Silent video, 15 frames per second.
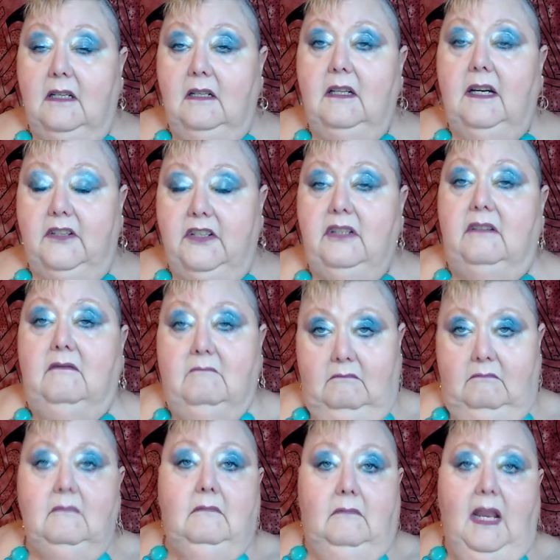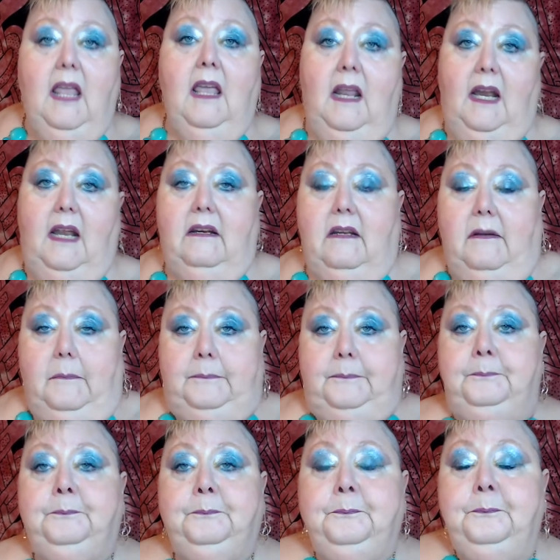in it,
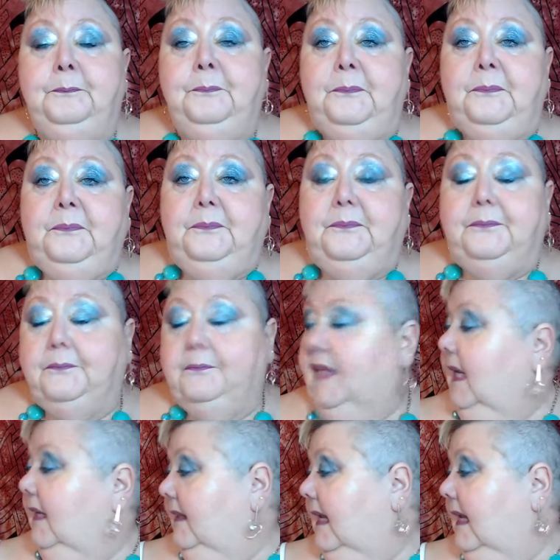in that little setup.